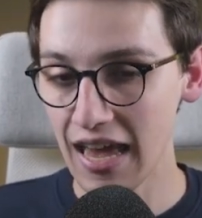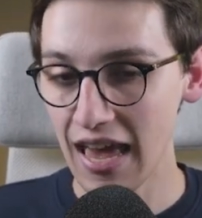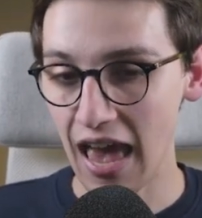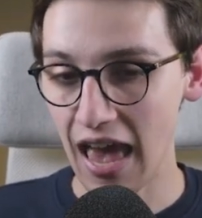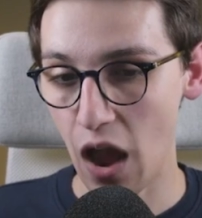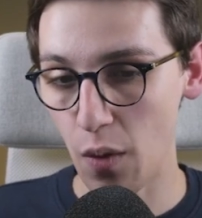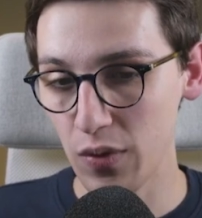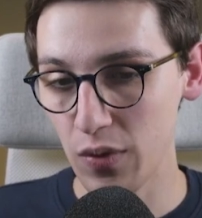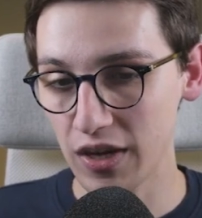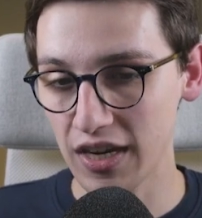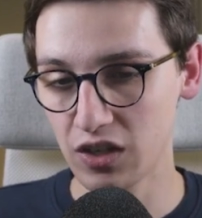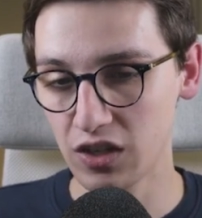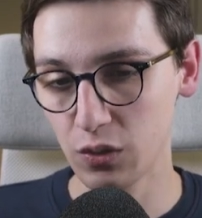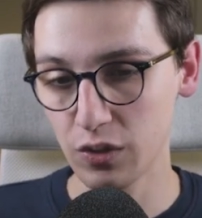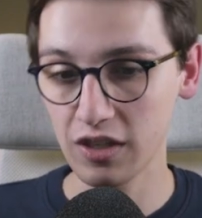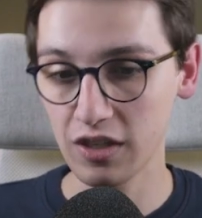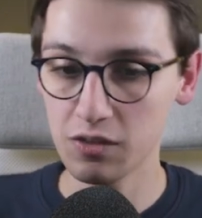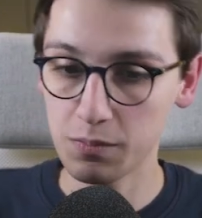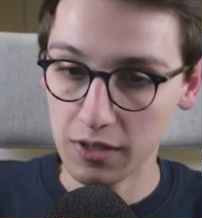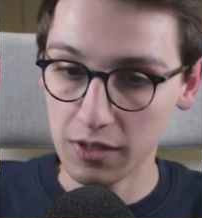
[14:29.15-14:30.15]
And we can do
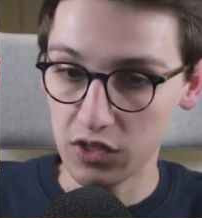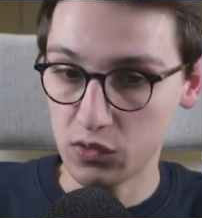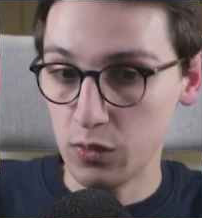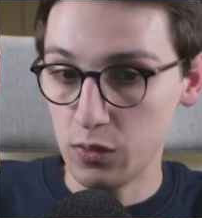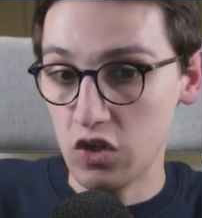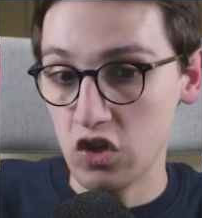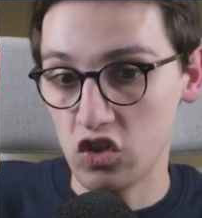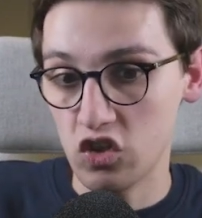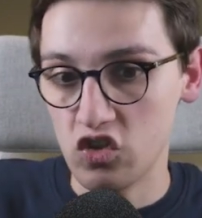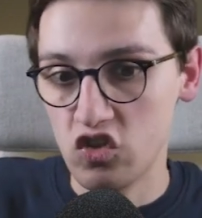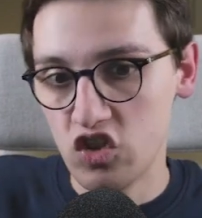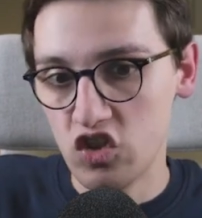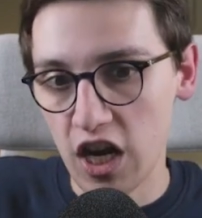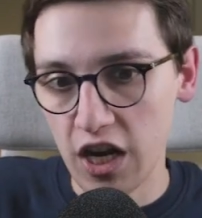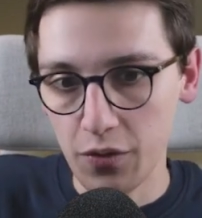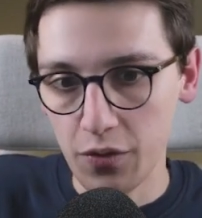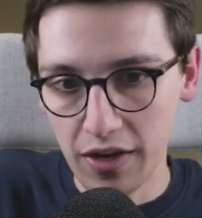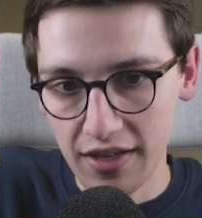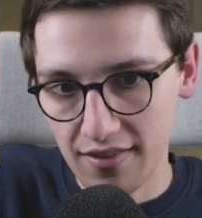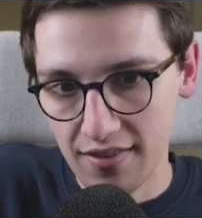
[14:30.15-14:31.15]
this because we just
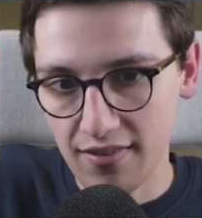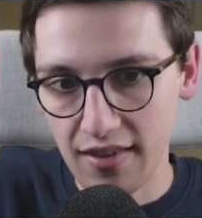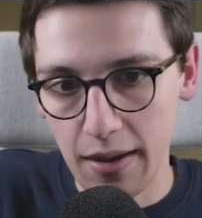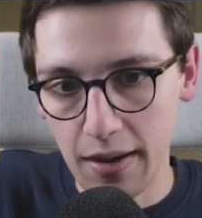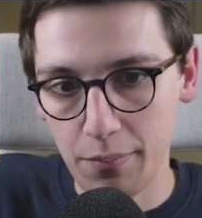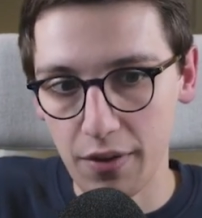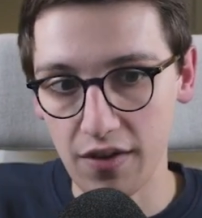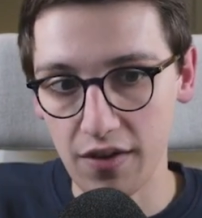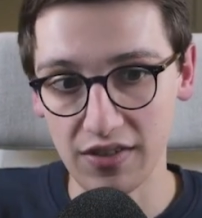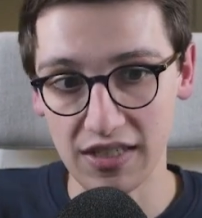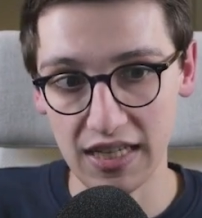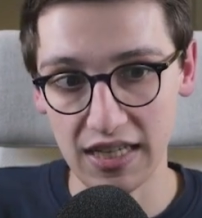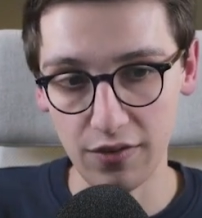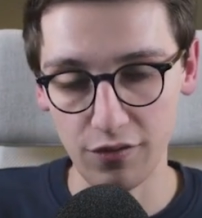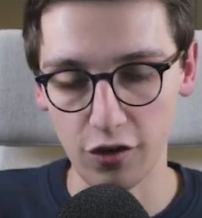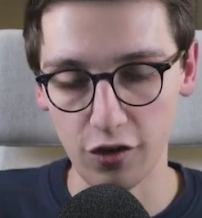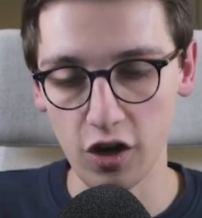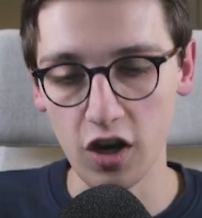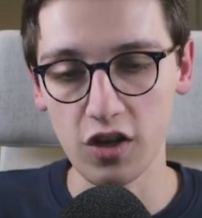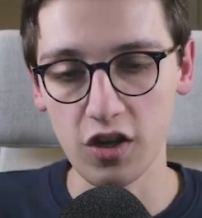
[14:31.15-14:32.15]
generated a private key
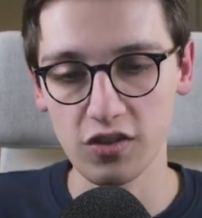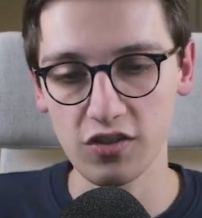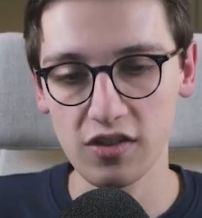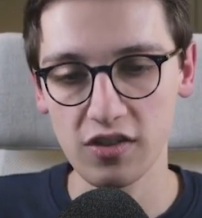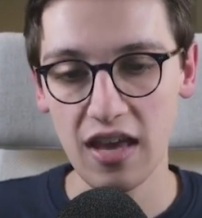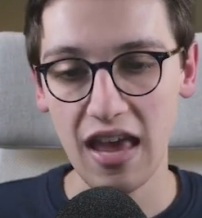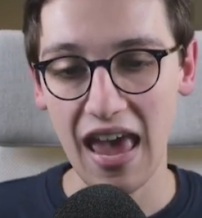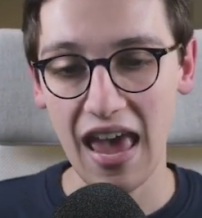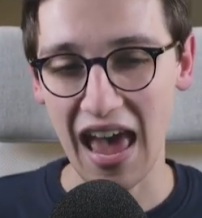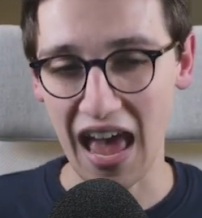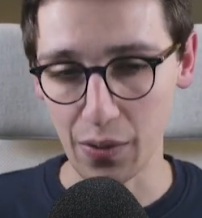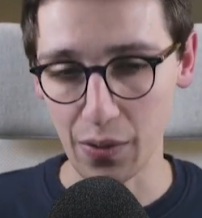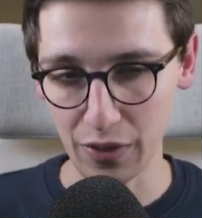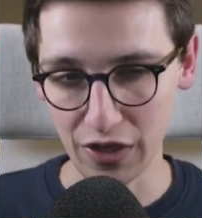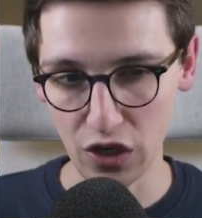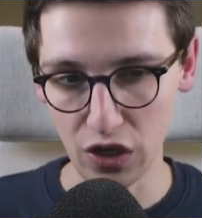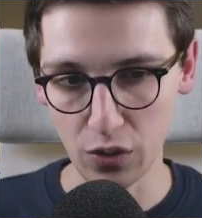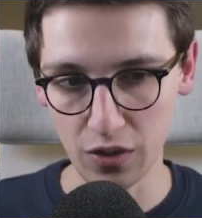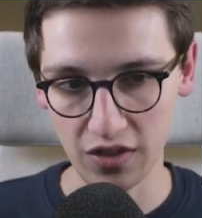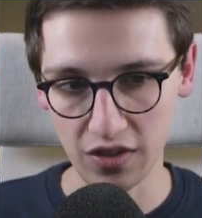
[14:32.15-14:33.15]
for us, and we
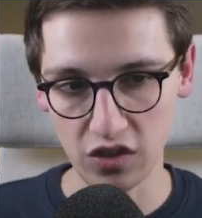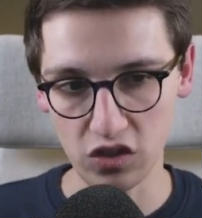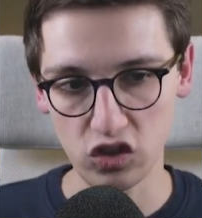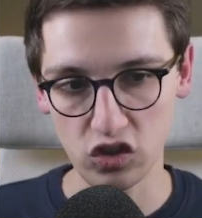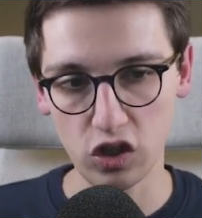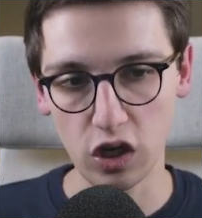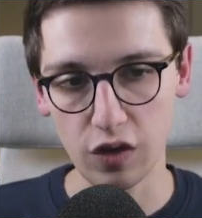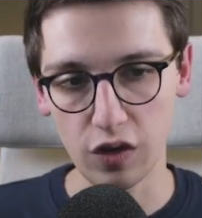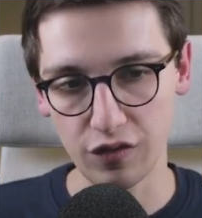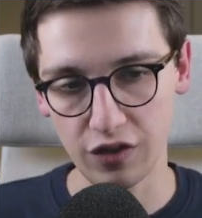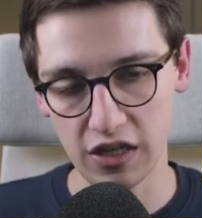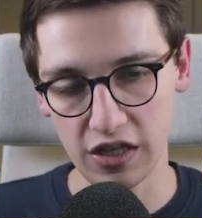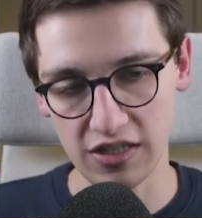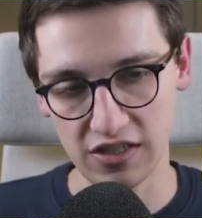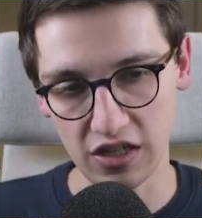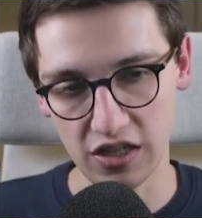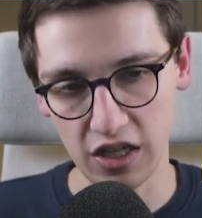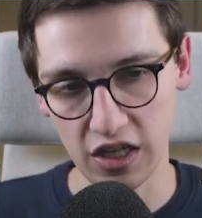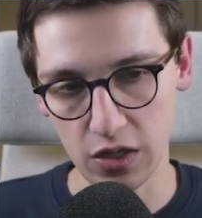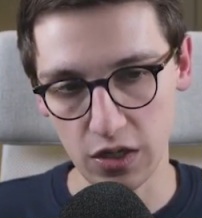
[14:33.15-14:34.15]
know that the server is
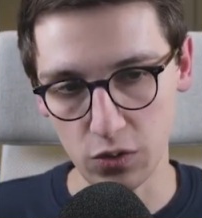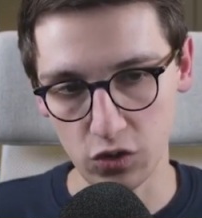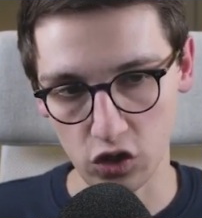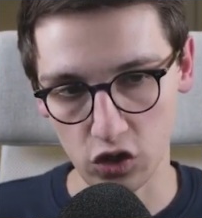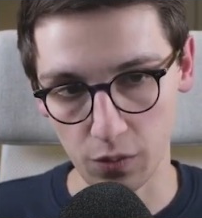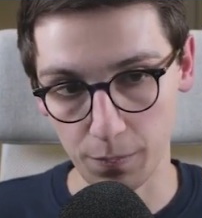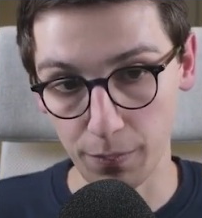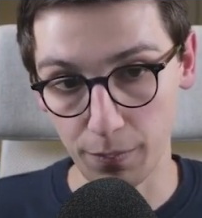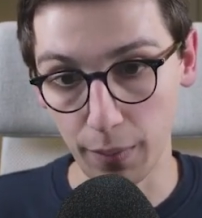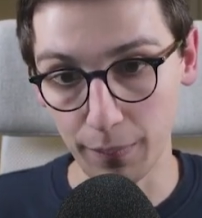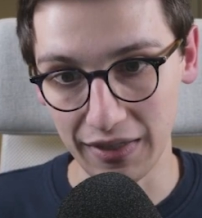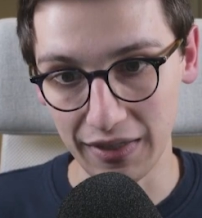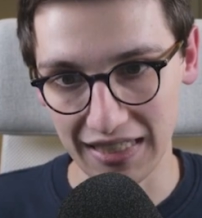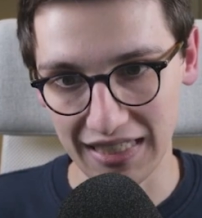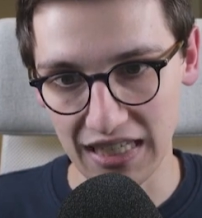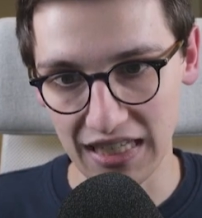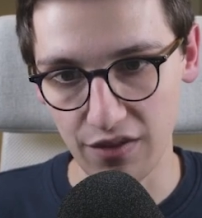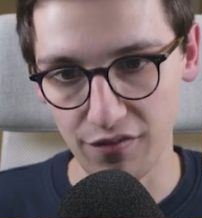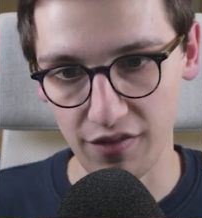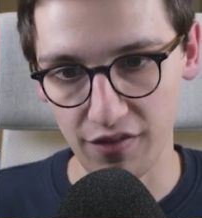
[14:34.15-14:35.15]
going to use our public
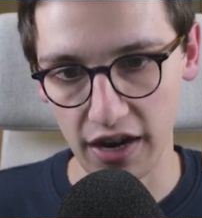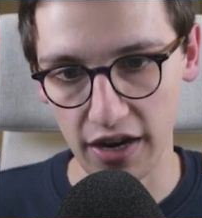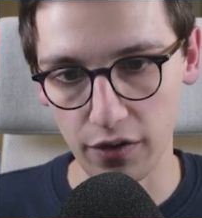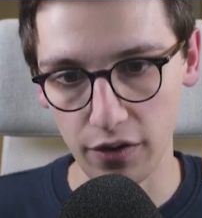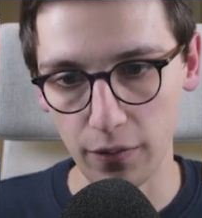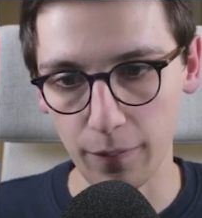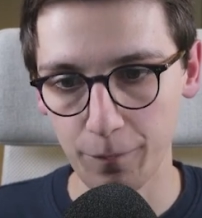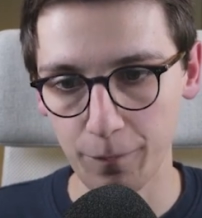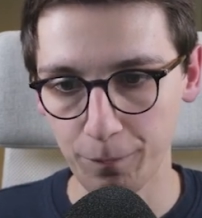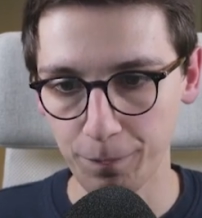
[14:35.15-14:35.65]
key file.